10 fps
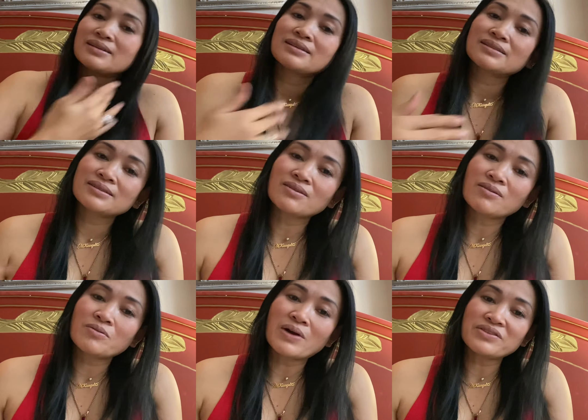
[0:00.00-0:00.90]

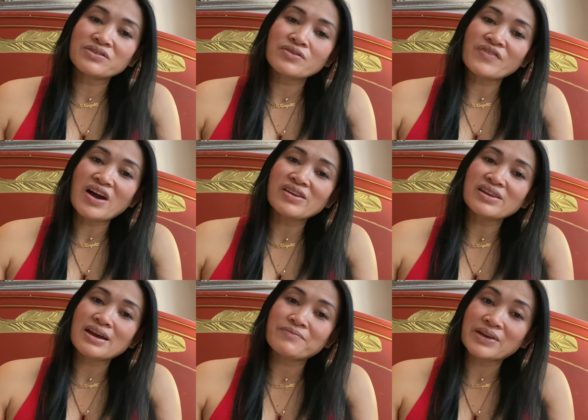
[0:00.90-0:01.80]
So once you find
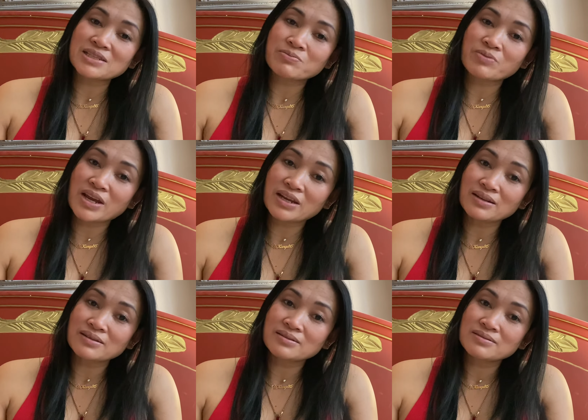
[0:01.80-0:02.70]
that best
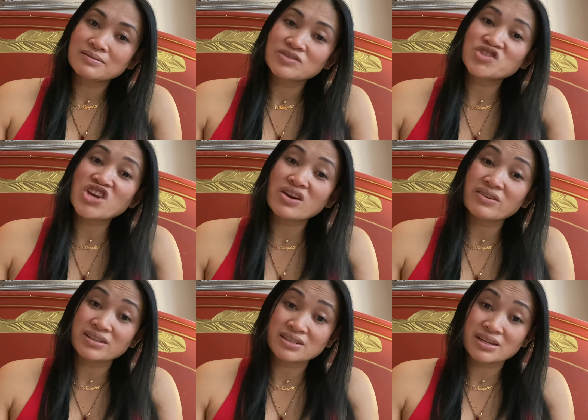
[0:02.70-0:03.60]
friend,
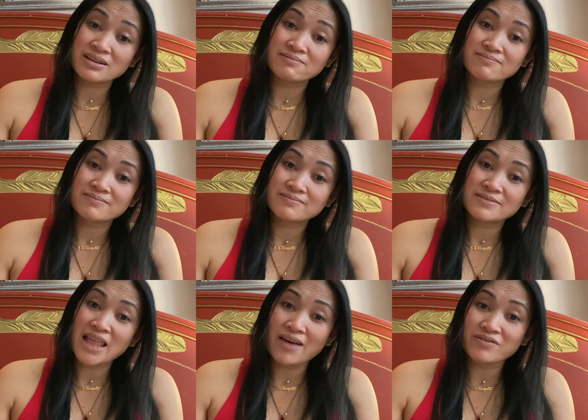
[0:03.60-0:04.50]
cherish it,
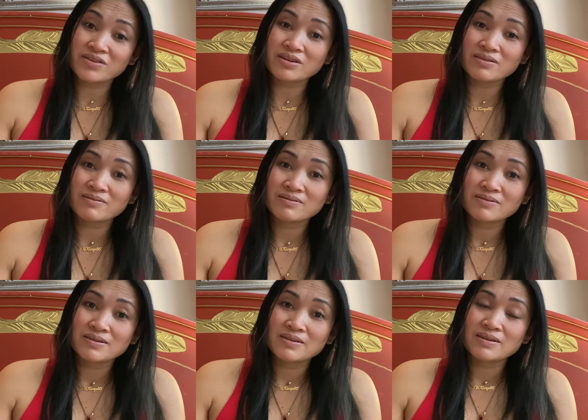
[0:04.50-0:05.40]
love her,
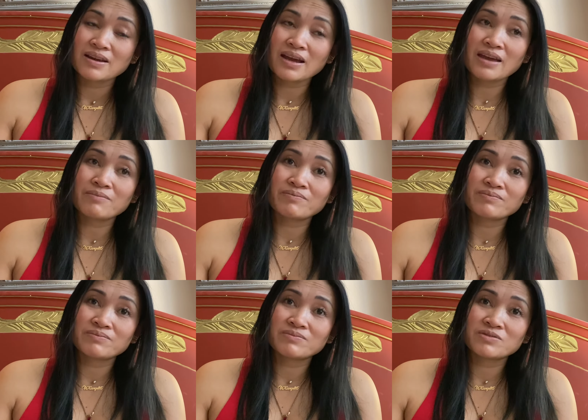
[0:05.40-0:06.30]
and
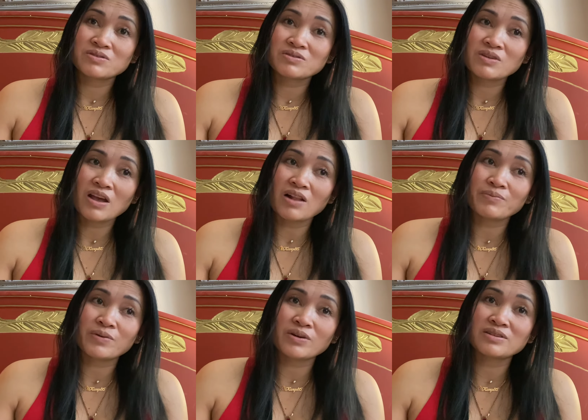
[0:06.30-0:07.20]
help
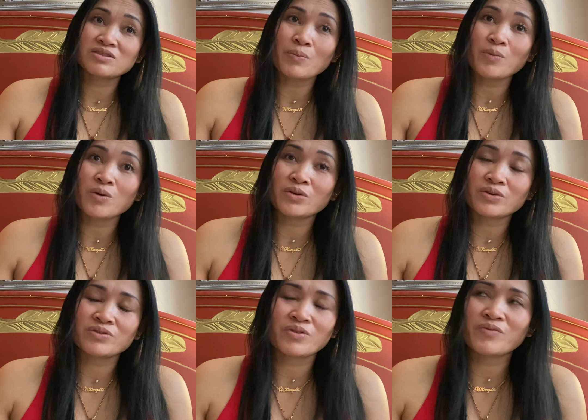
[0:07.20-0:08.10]
her and
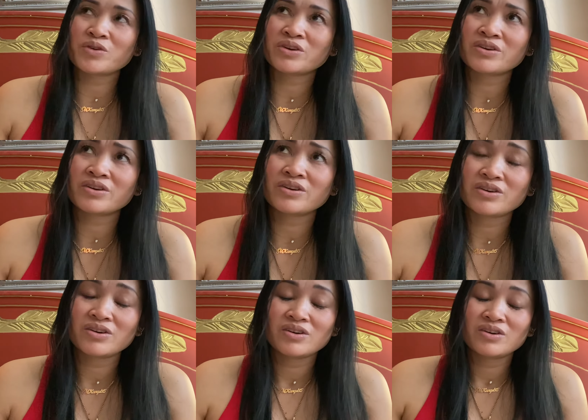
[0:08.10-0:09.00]
support her,
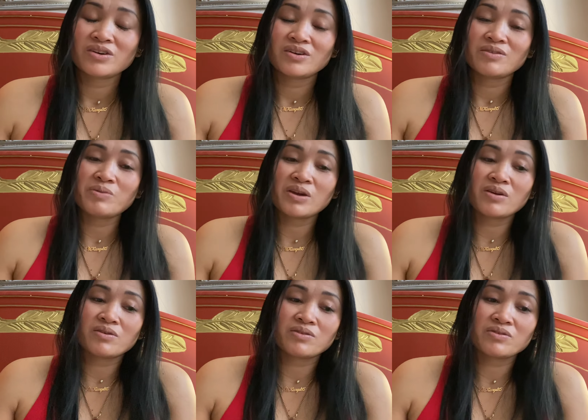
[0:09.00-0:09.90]

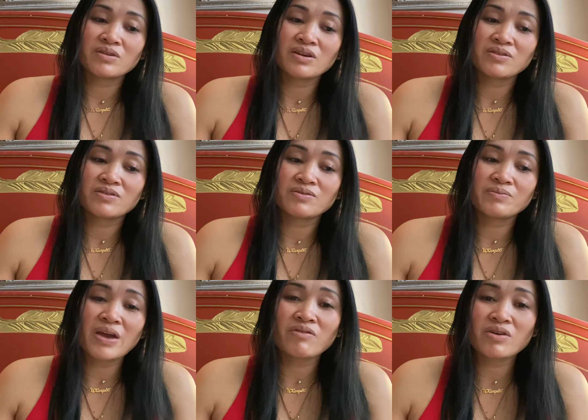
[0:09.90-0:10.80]
because it's
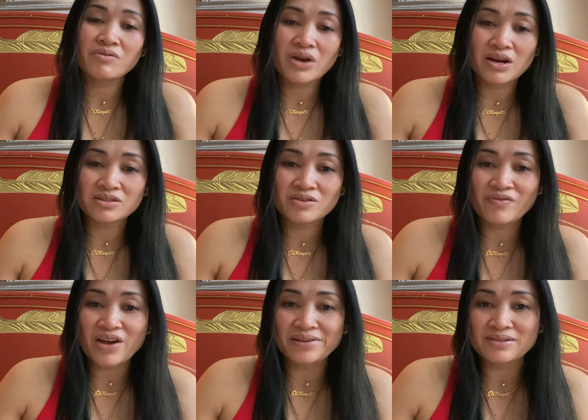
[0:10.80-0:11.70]
very rare to
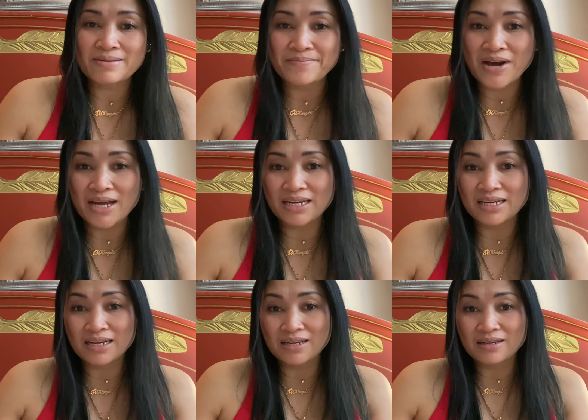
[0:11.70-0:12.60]
find somebody
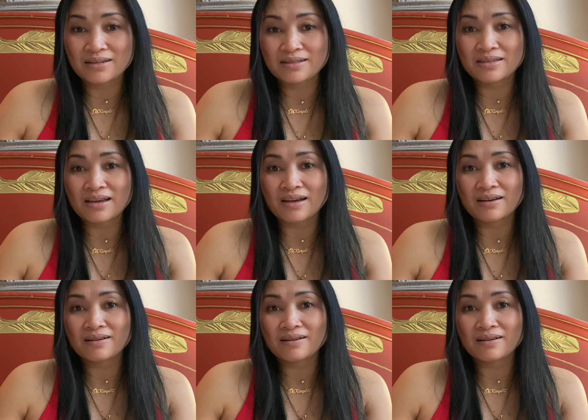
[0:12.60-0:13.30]
that